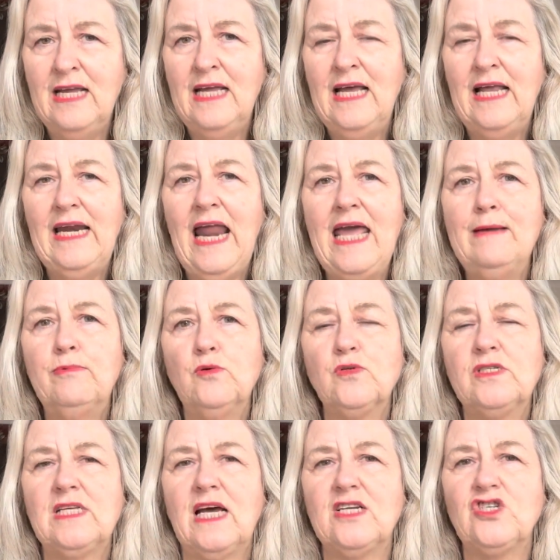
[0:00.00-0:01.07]
labels
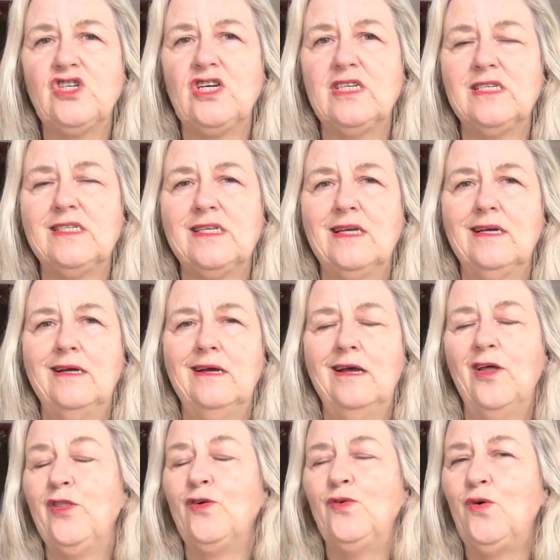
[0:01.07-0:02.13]
such as
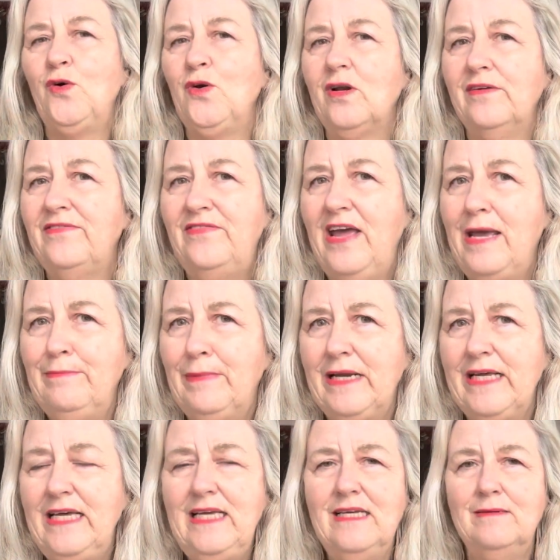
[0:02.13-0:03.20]
the Royal
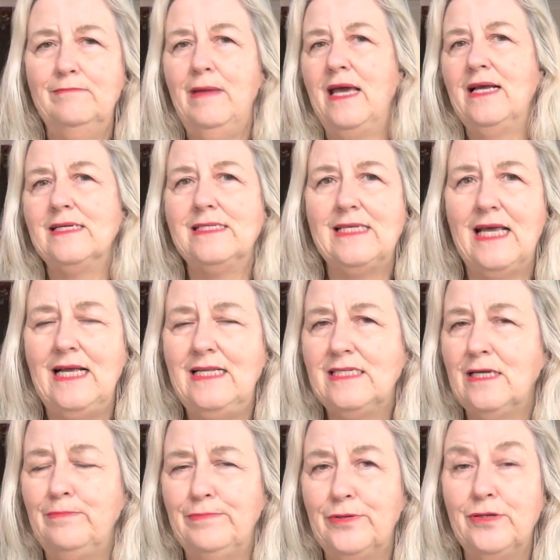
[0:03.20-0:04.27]
Family magazines
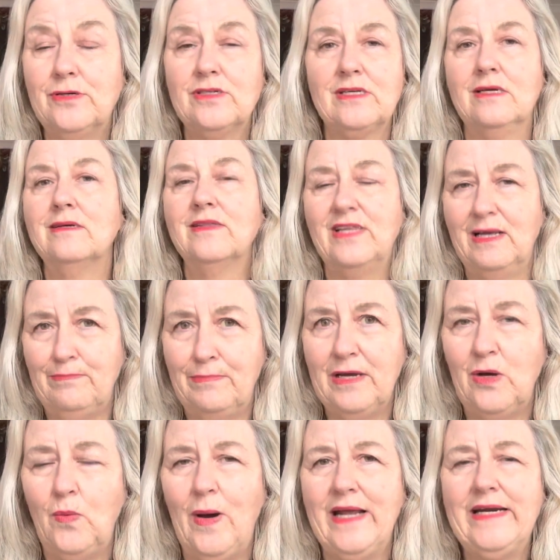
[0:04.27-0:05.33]
and books, big
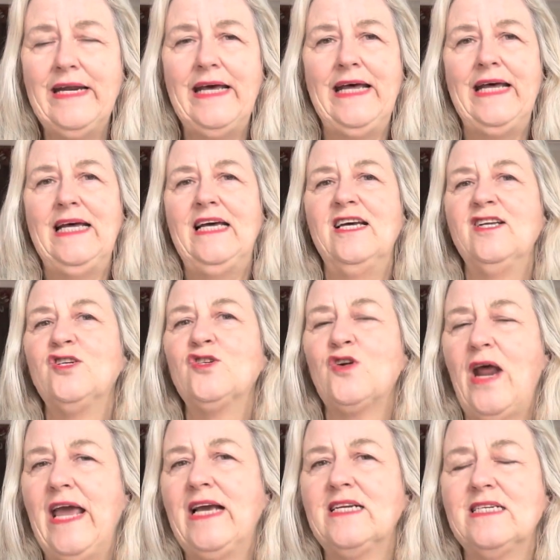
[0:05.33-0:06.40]
one,
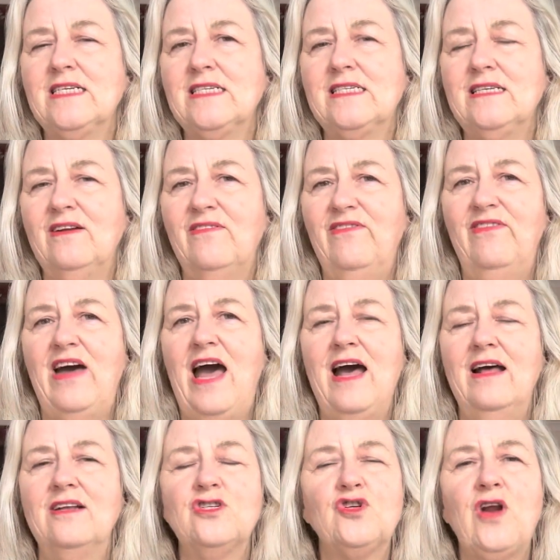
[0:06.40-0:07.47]
tractors and
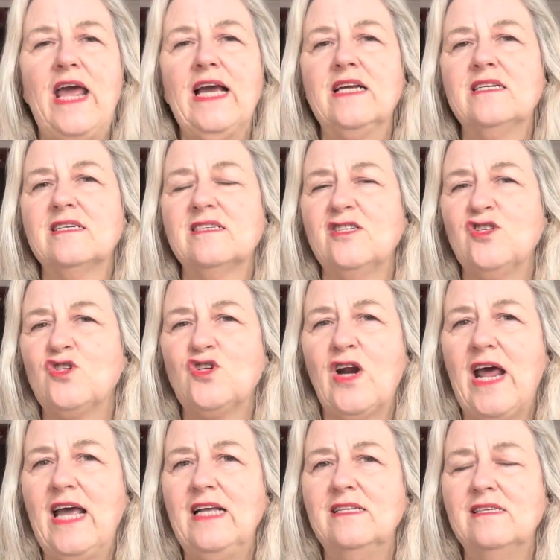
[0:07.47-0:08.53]

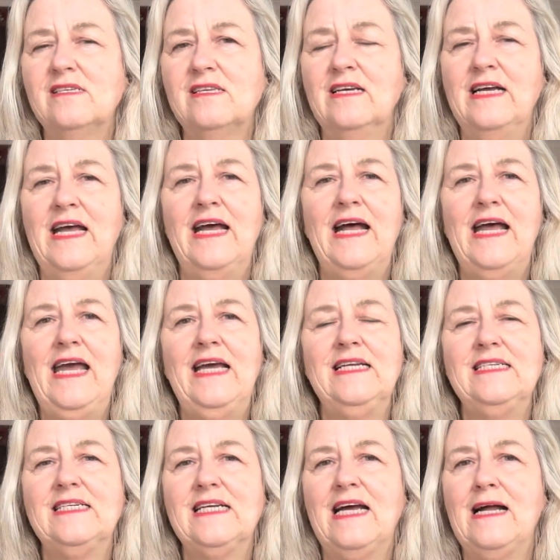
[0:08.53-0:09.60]
trains,
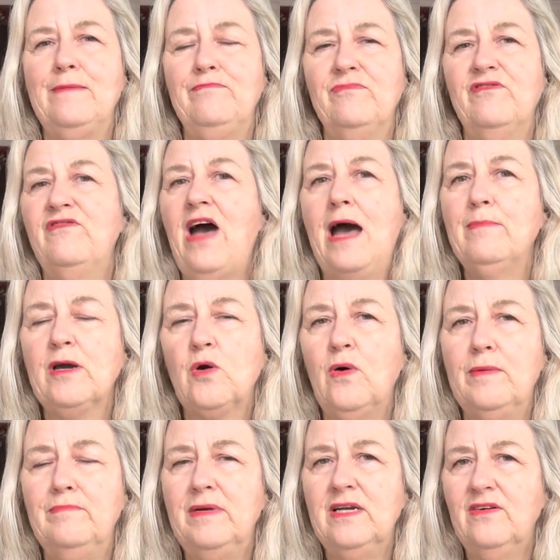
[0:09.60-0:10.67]
and farm
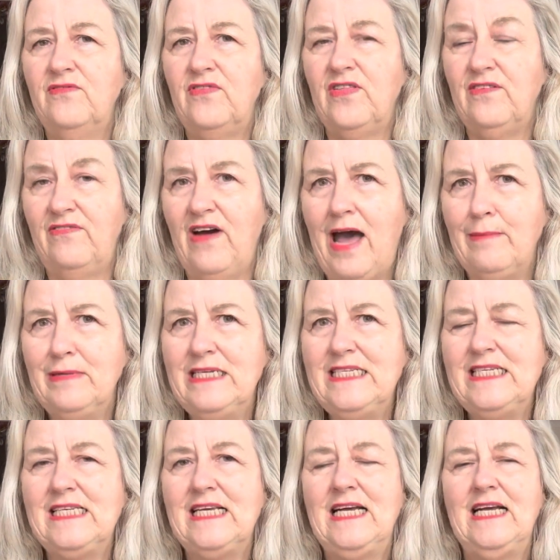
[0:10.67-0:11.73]
equipment for the farmers,